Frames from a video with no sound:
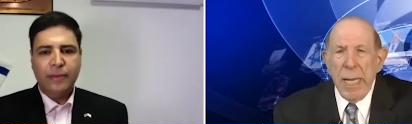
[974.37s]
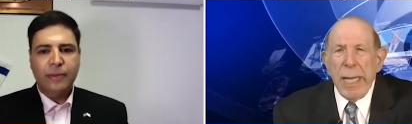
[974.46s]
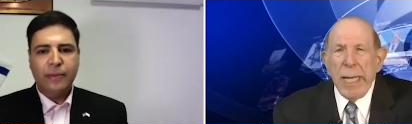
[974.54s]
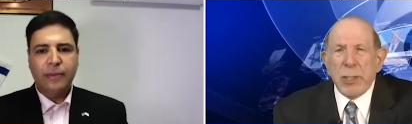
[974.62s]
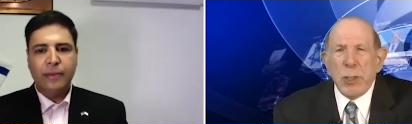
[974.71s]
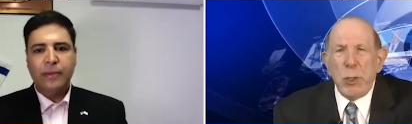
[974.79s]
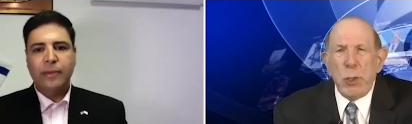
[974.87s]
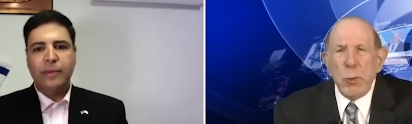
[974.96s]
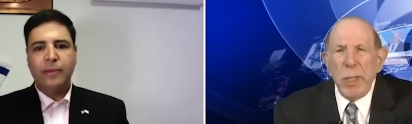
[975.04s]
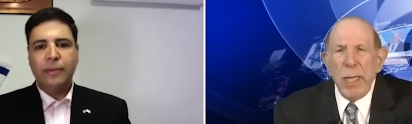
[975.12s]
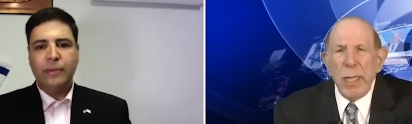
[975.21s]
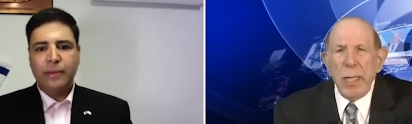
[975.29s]
Speaker 1: it's
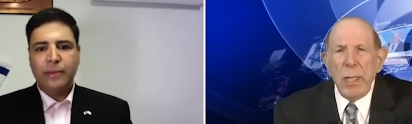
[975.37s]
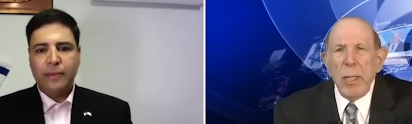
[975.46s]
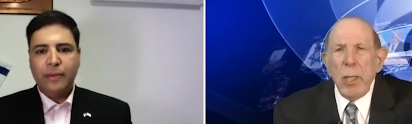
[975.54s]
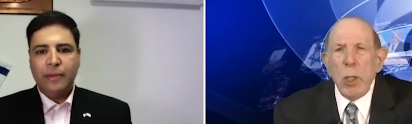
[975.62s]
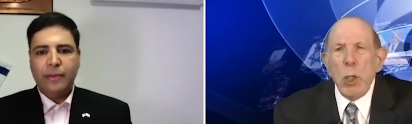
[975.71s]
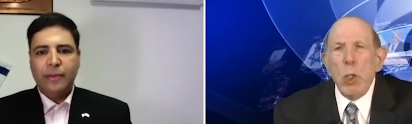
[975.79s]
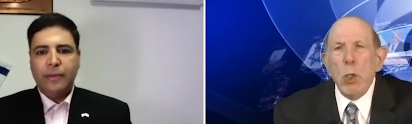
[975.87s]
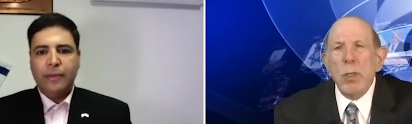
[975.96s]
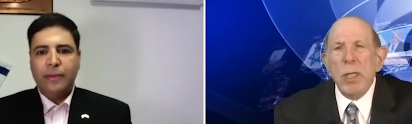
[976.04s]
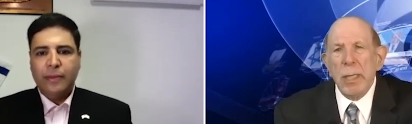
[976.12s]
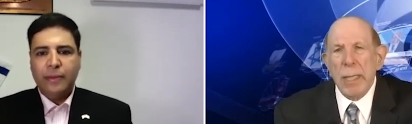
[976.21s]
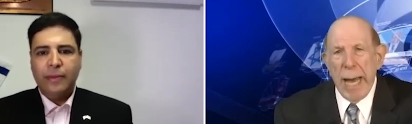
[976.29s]
doing it
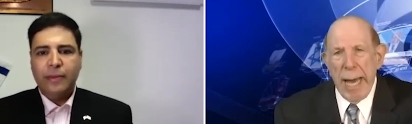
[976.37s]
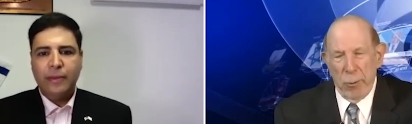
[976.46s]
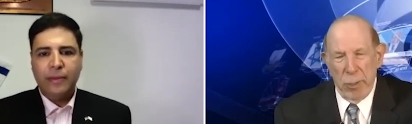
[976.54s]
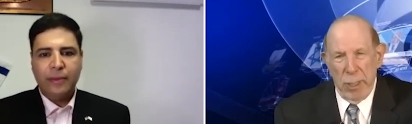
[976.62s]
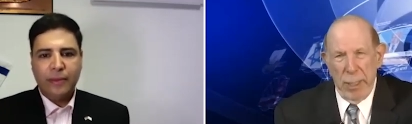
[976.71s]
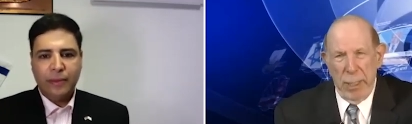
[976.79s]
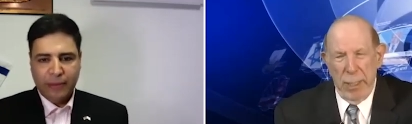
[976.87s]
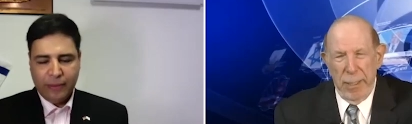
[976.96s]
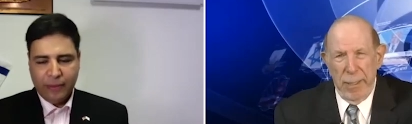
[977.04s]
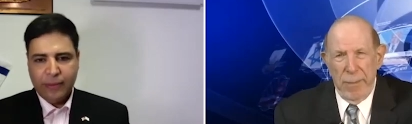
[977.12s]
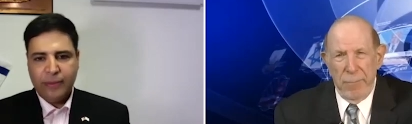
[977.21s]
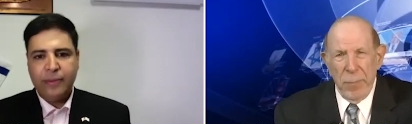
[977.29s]
unilaterally.
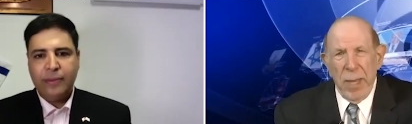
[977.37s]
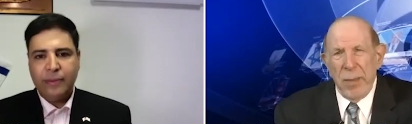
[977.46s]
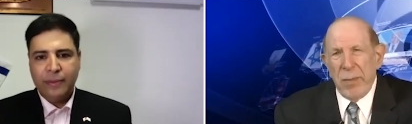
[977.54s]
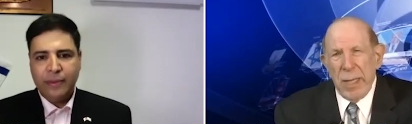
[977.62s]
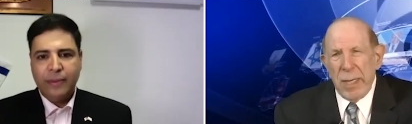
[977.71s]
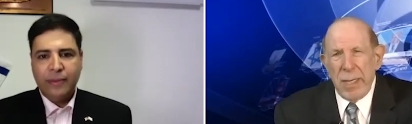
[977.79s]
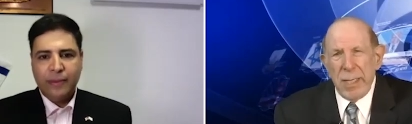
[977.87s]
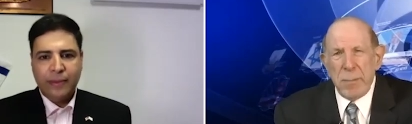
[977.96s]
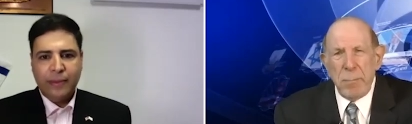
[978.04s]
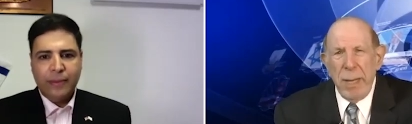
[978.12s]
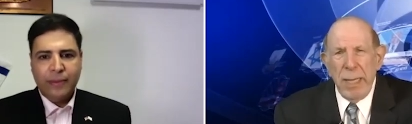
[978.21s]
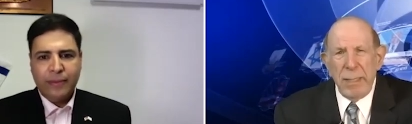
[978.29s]
That it
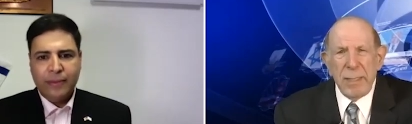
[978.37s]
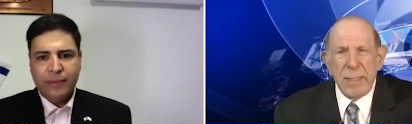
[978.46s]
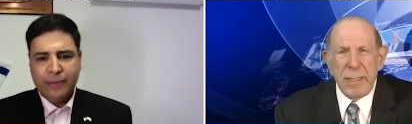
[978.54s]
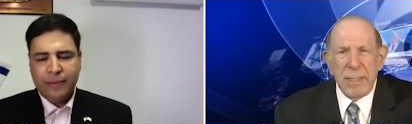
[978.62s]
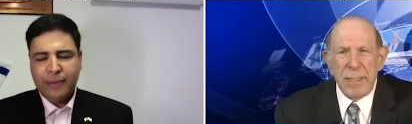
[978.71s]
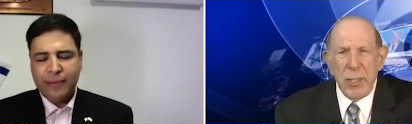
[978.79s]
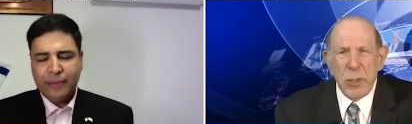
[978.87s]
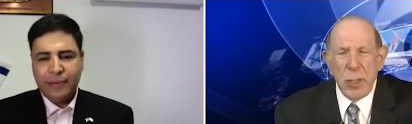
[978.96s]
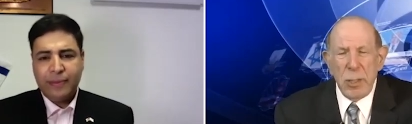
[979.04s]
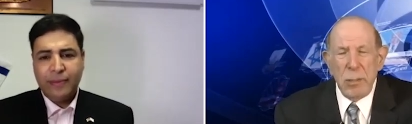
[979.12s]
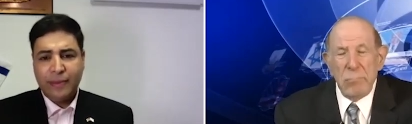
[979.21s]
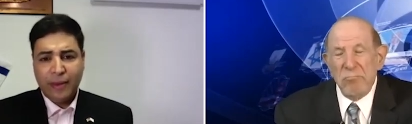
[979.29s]
has made this
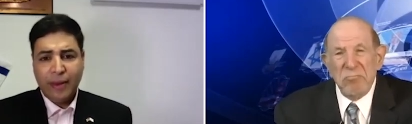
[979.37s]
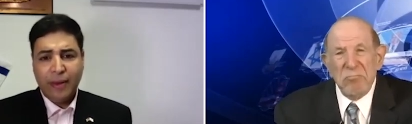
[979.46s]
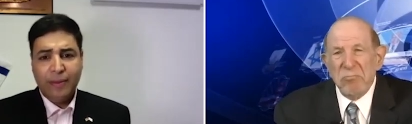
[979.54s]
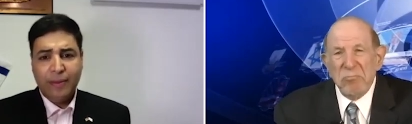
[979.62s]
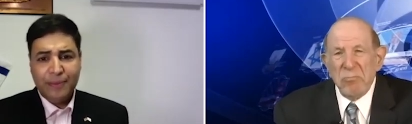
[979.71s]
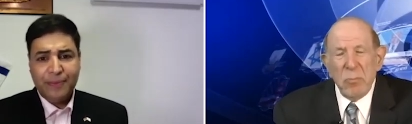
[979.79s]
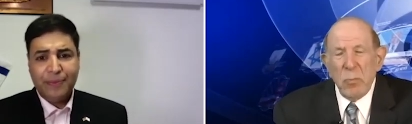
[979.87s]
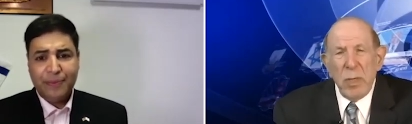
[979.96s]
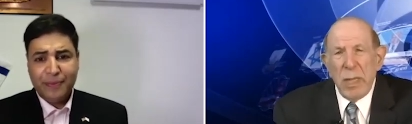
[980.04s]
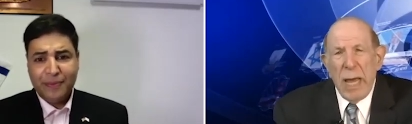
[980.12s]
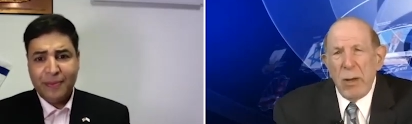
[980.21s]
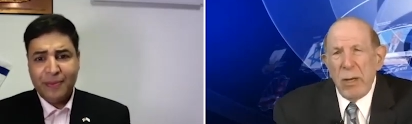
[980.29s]
decision
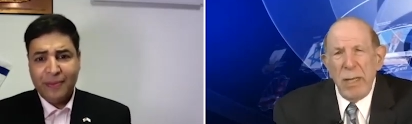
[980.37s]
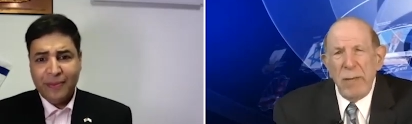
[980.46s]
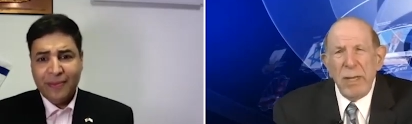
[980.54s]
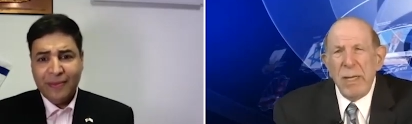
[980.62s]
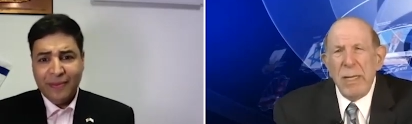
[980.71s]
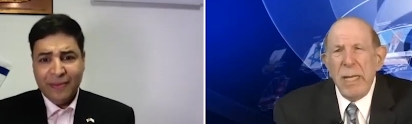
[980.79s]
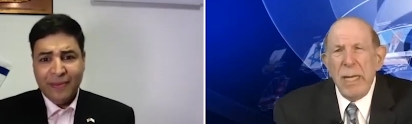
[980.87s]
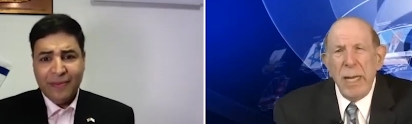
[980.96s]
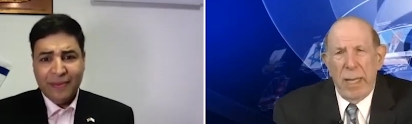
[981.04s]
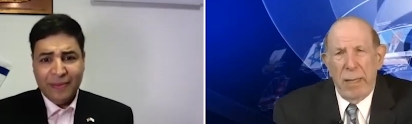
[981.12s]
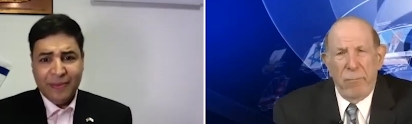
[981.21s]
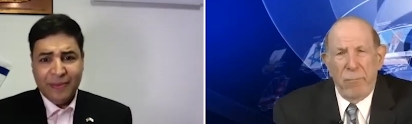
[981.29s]
without even
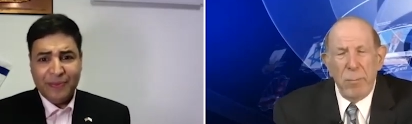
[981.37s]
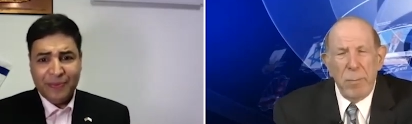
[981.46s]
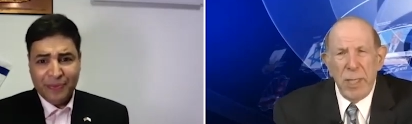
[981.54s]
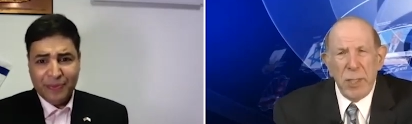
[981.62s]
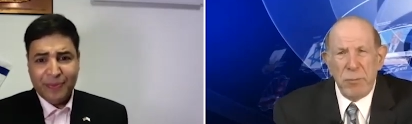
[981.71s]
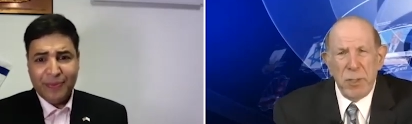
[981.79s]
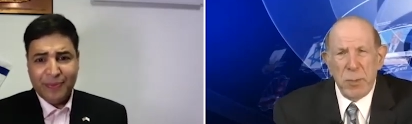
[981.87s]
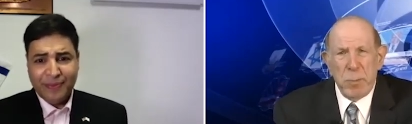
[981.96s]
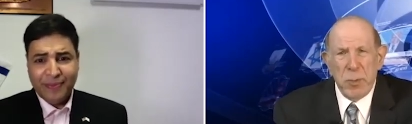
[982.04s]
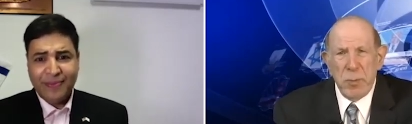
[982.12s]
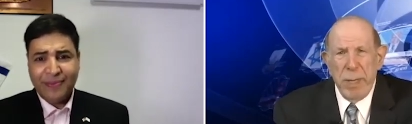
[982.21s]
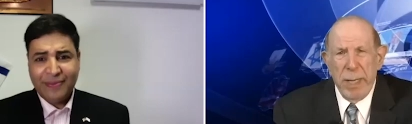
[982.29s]
needing, from Israel's
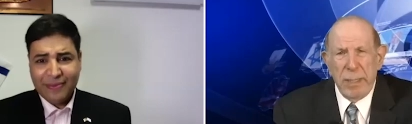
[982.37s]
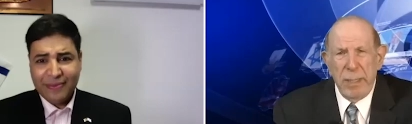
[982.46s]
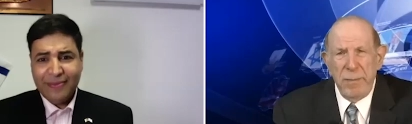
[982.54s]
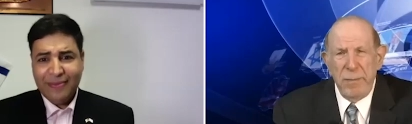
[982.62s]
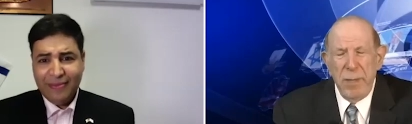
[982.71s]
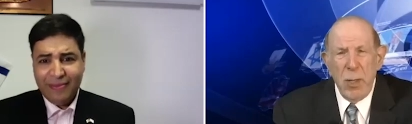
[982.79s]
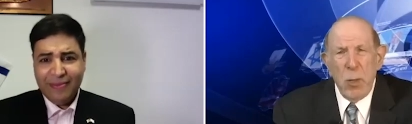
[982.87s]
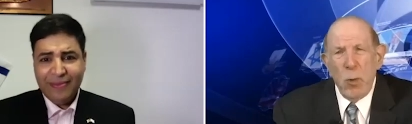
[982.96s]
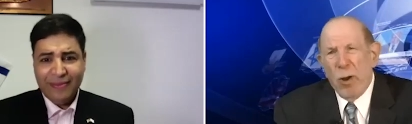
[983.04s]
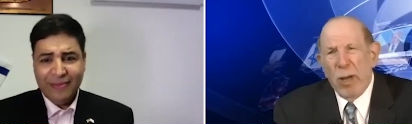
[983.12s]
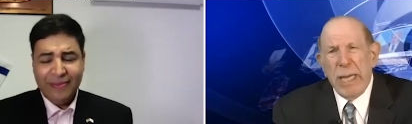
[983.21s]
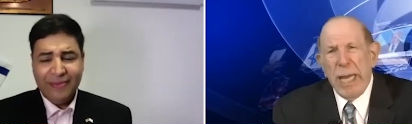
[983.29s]
perspective,
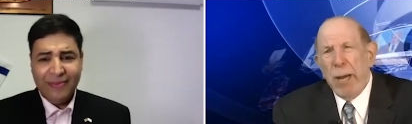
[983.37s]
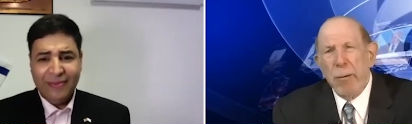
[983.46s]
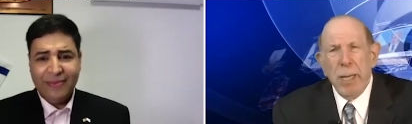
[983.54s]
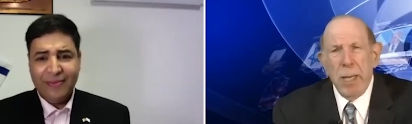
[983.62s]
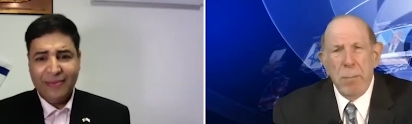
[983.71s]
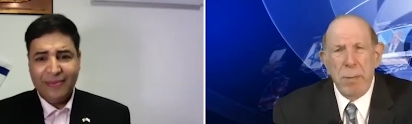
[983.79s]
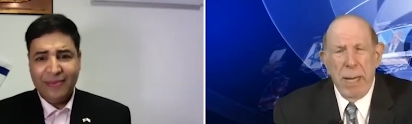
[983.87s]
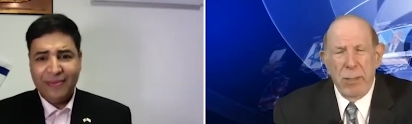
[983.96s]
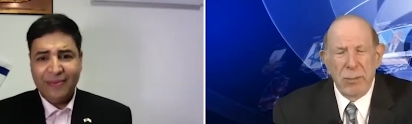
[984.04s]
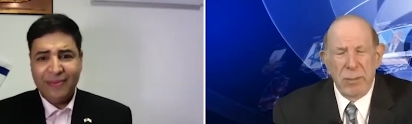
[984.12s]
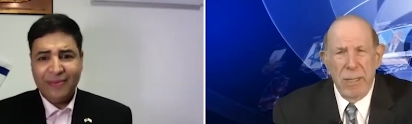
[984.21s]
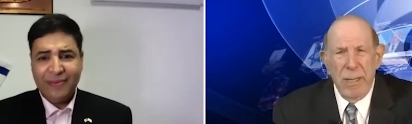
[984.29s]
or caring
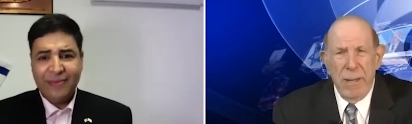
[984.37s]
about